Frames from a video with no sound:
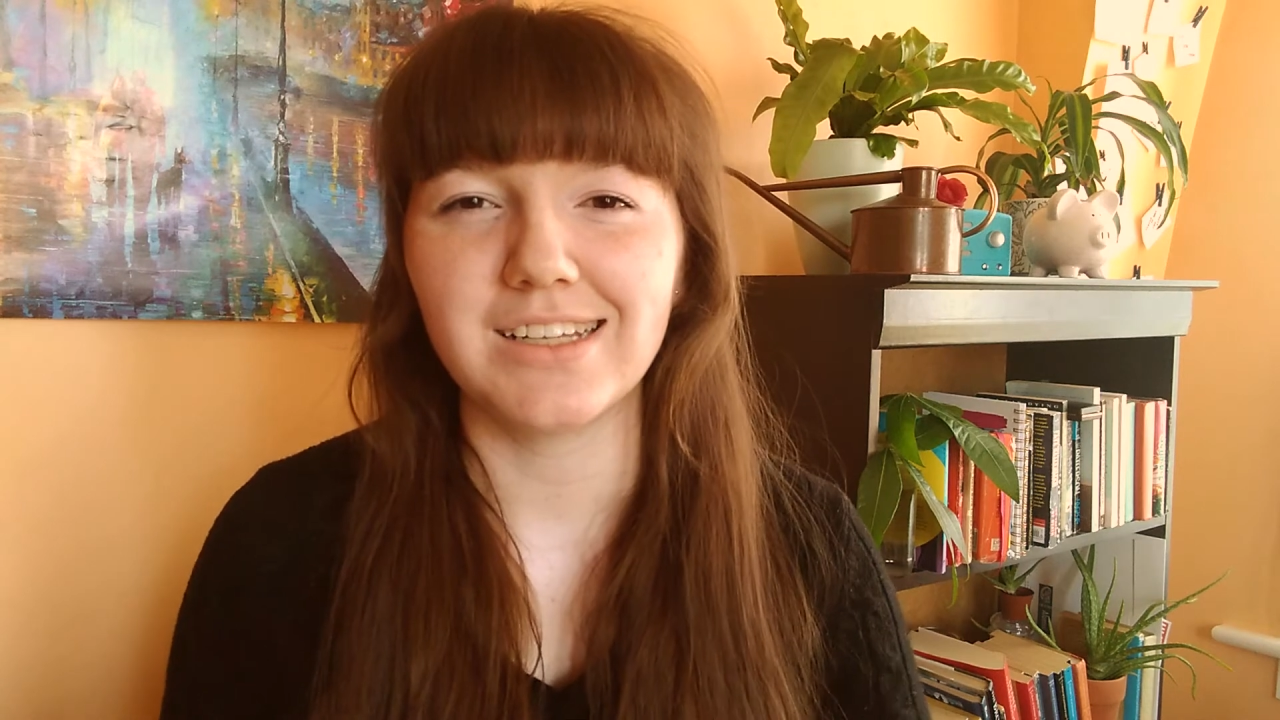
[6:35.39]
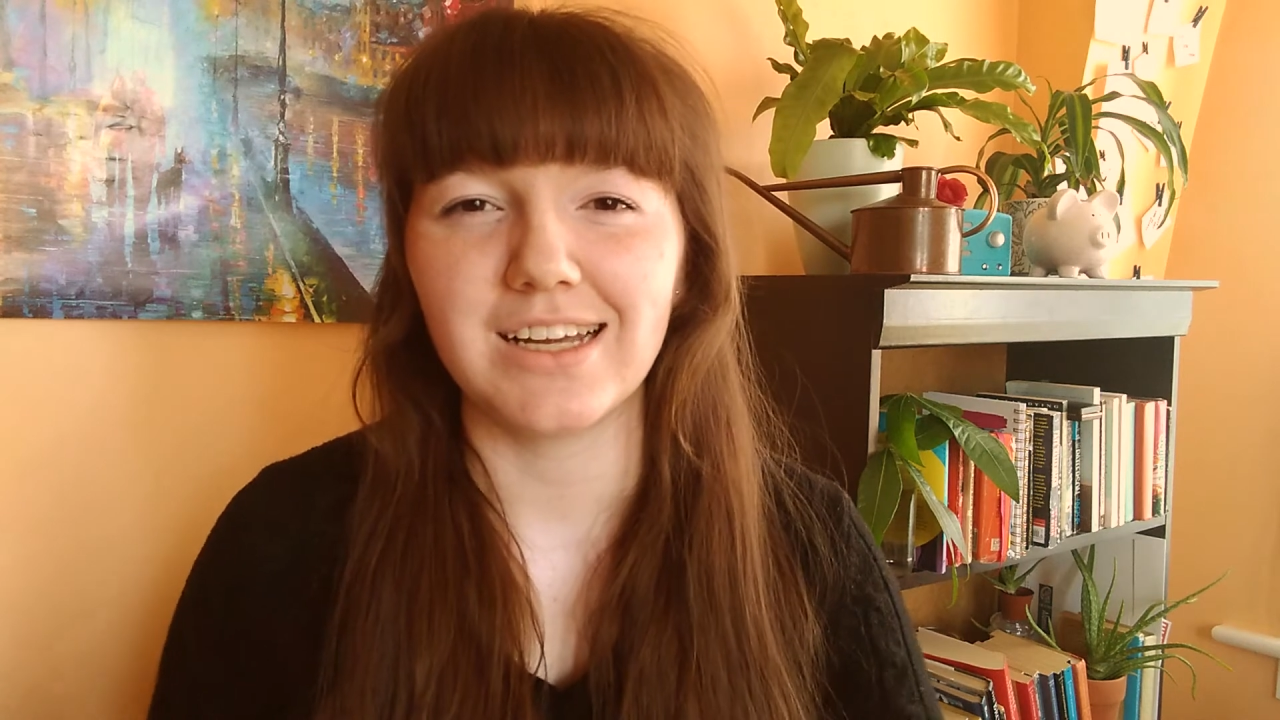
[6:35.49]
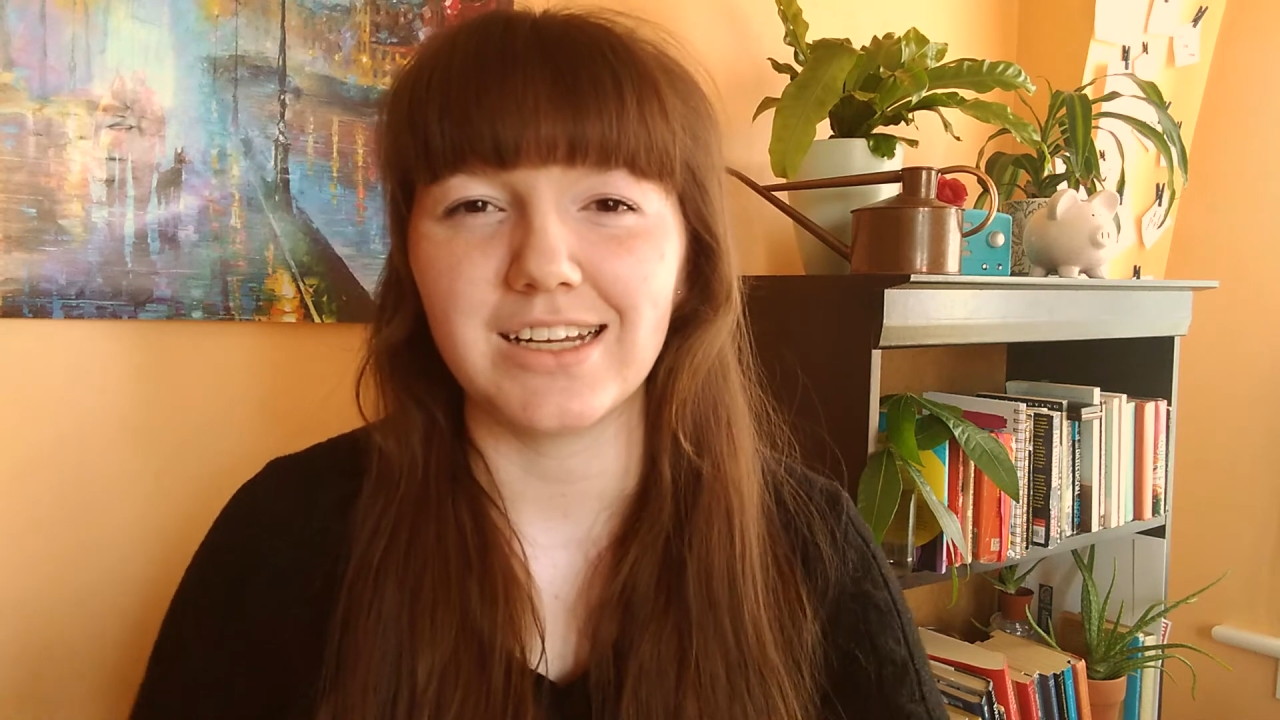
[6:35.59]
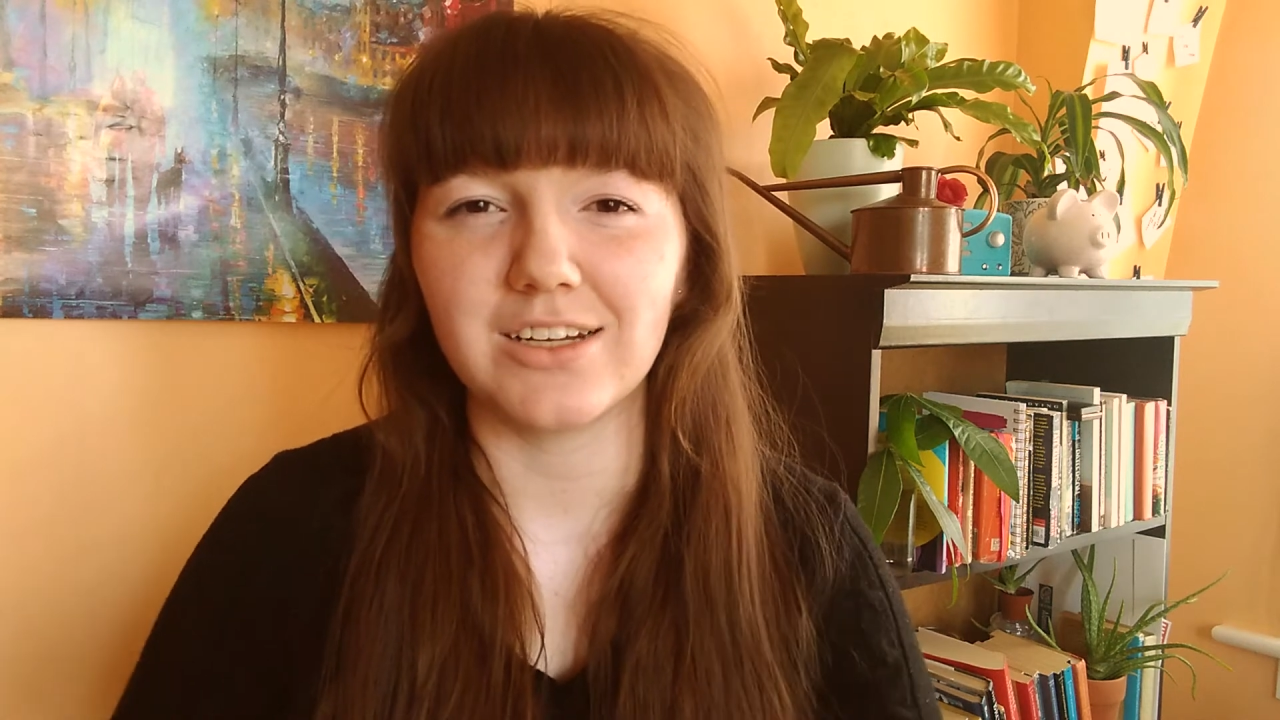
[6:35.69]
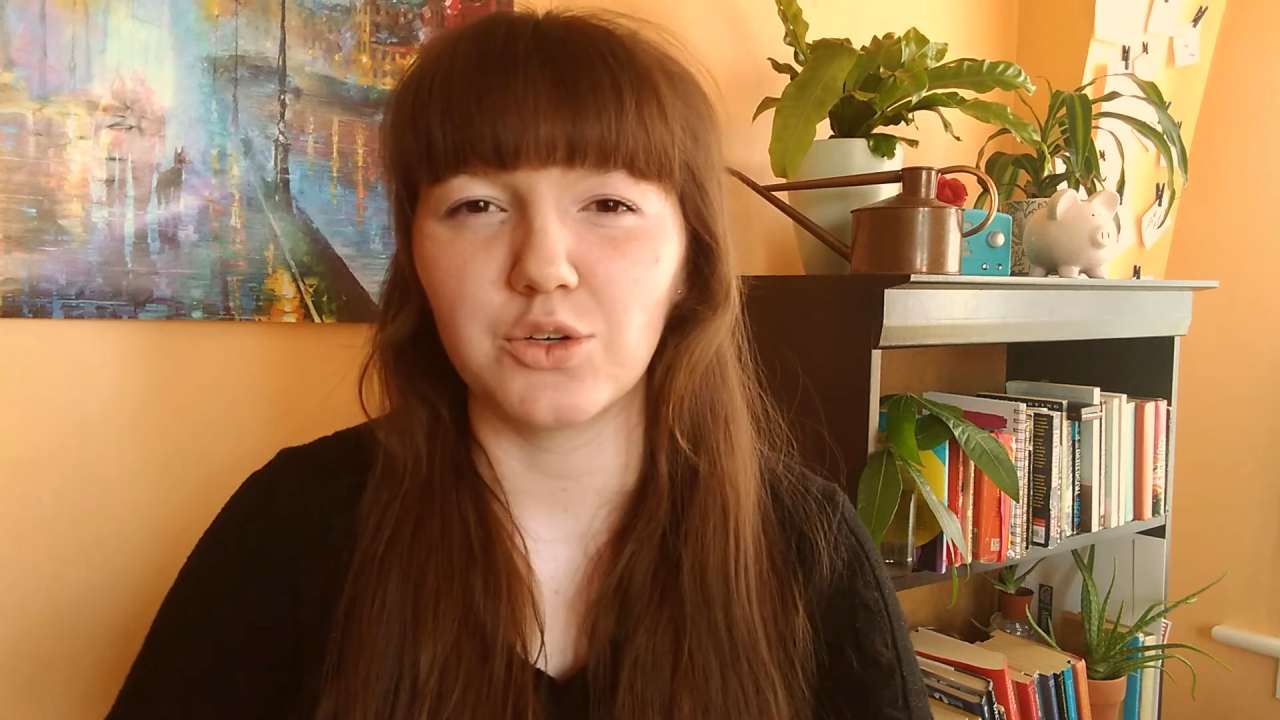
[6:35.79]

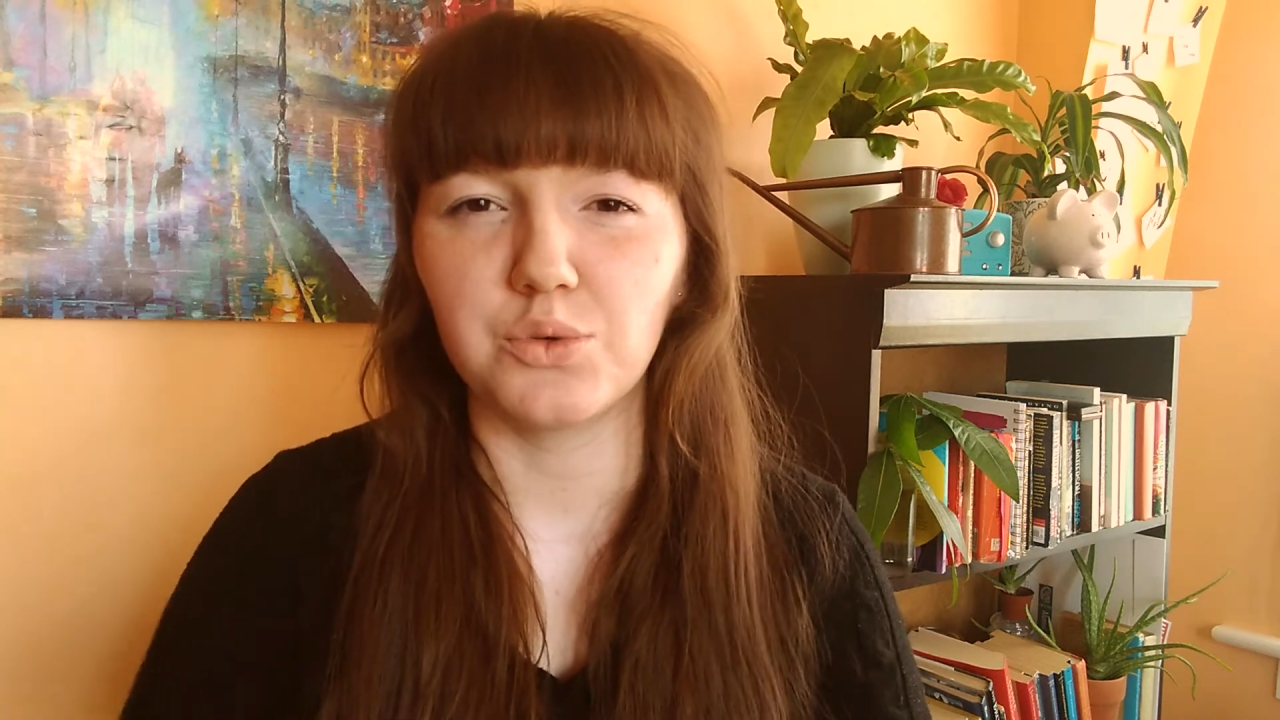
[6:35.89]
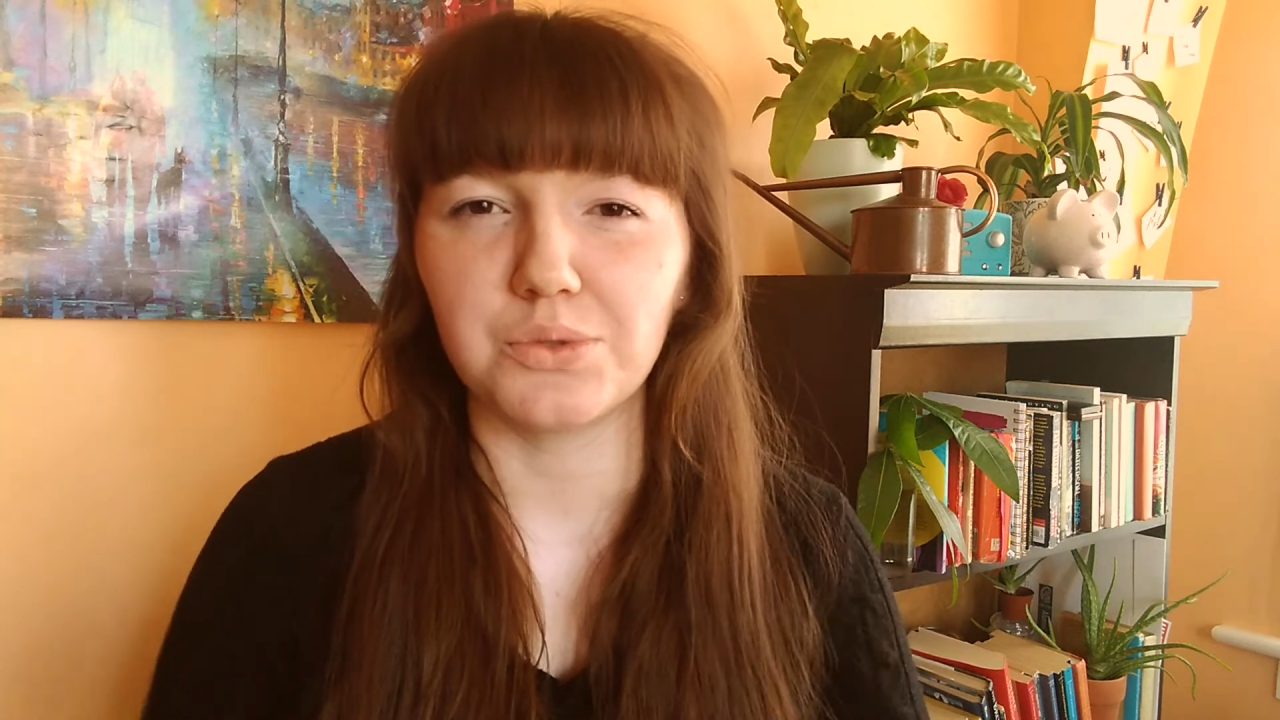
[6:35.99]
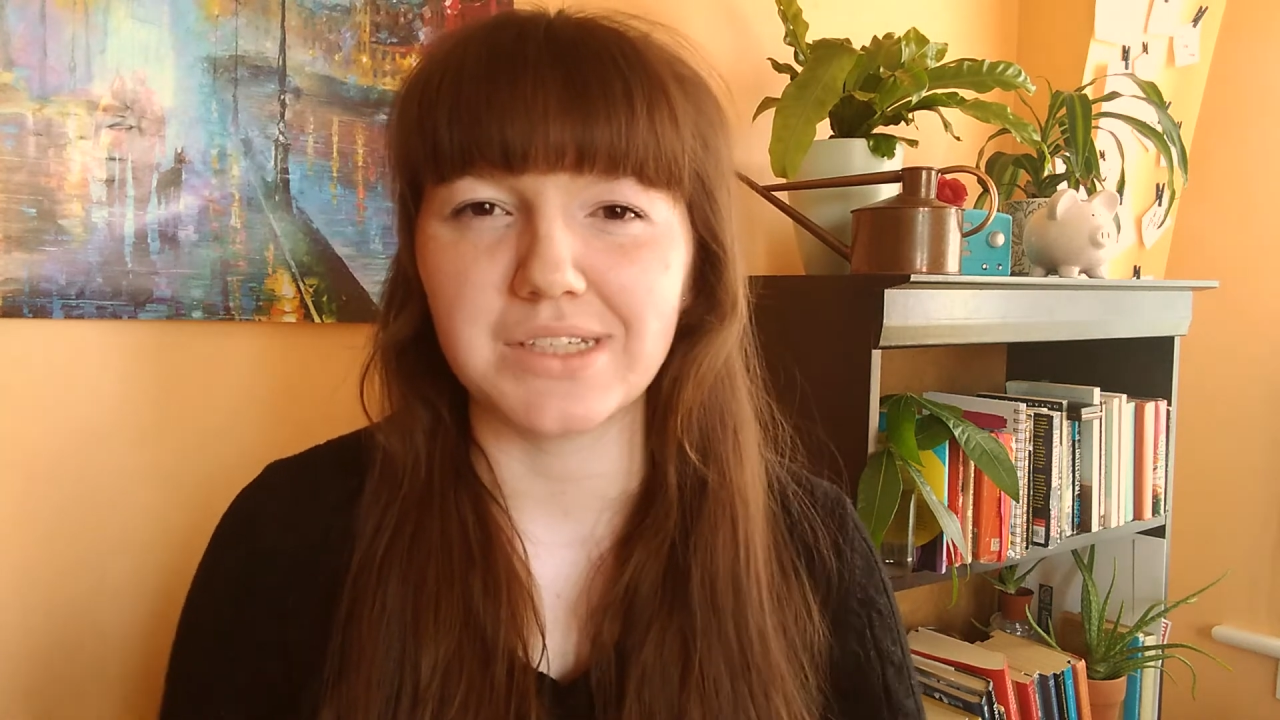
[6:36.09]
let it cool